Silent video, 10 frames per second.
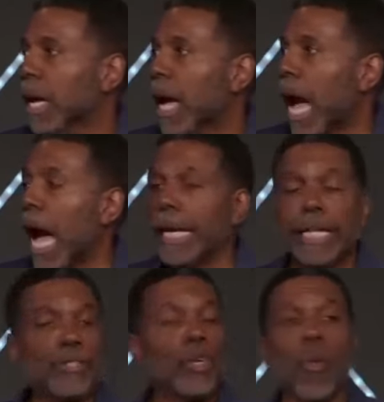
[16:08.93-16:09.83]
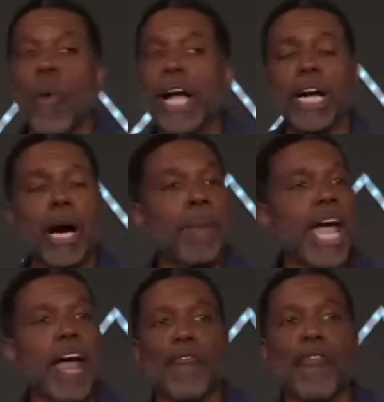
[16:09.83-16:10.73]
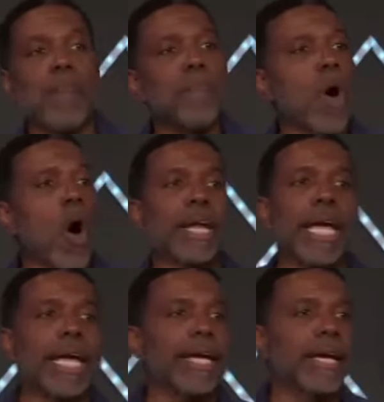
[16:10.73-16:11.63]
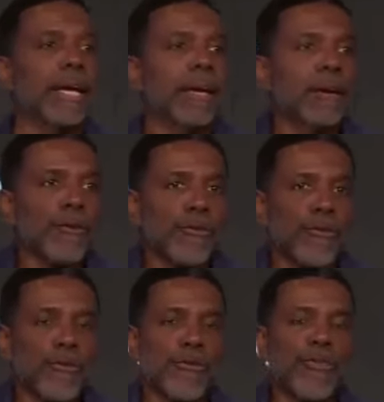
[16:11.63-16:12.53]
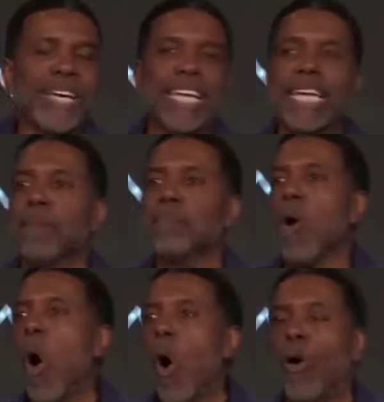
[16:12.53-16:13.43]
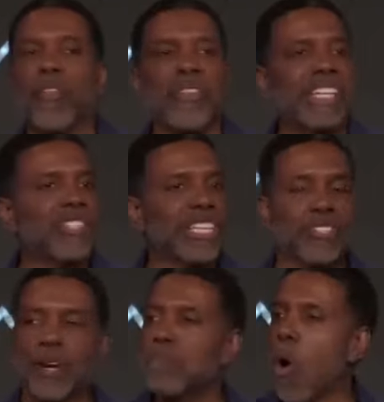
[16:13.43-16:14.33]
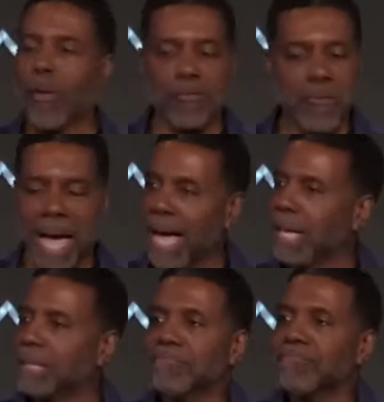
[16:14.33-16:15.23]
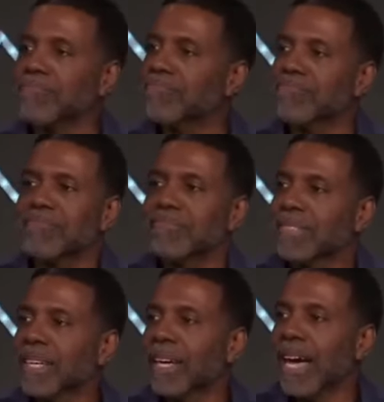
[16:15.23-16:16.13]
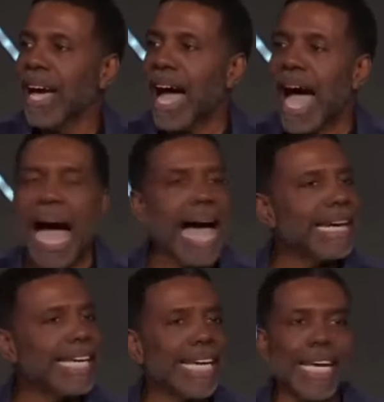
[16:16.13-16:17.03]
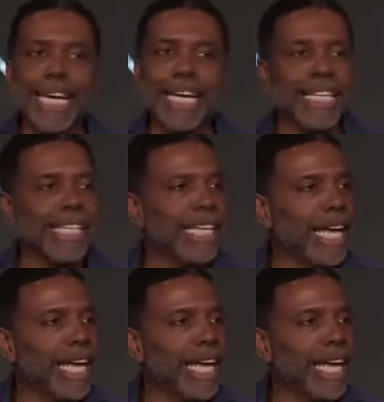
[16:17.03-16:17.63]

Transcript: I need you to wake up every morning feeling more than just a mortal man. I need